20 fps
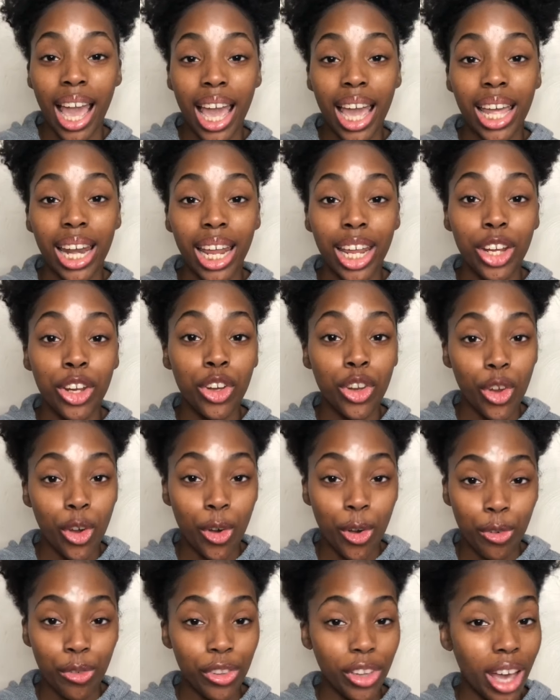And I
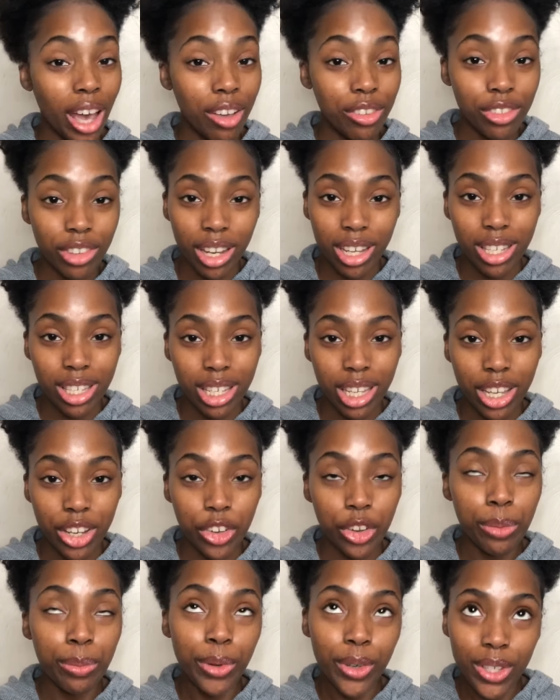know if you have dry skin,
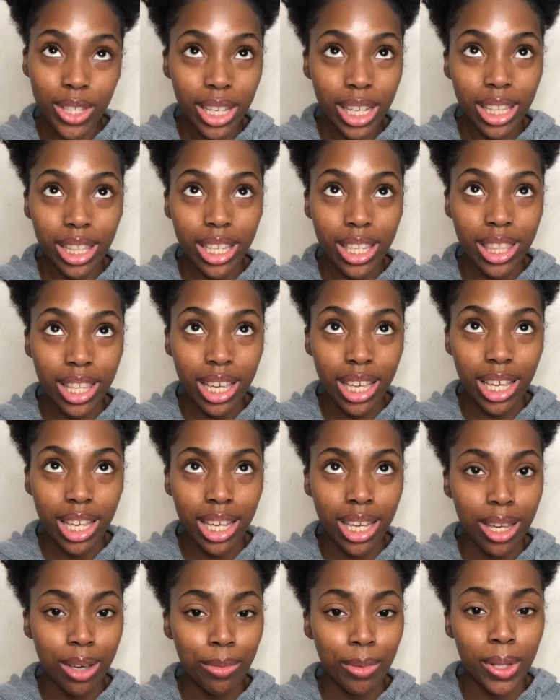you're most likely
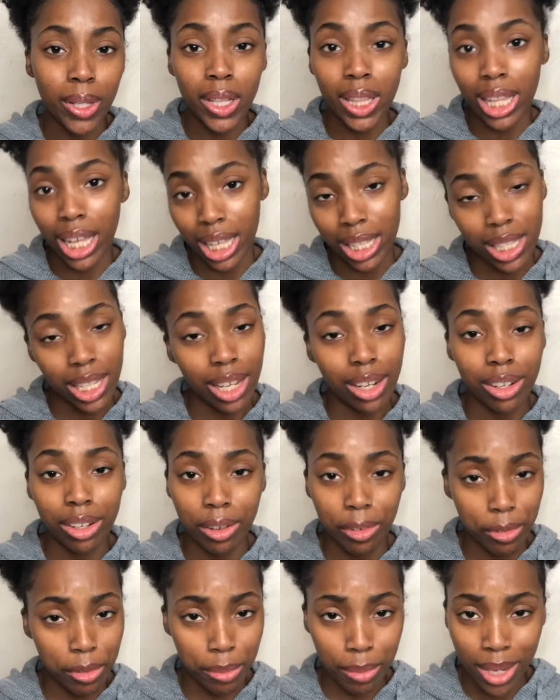thinking, well, that's not
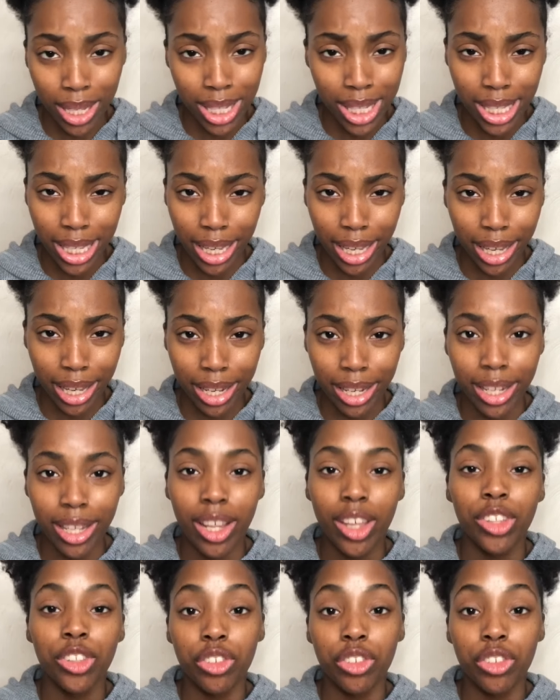enough for my skin.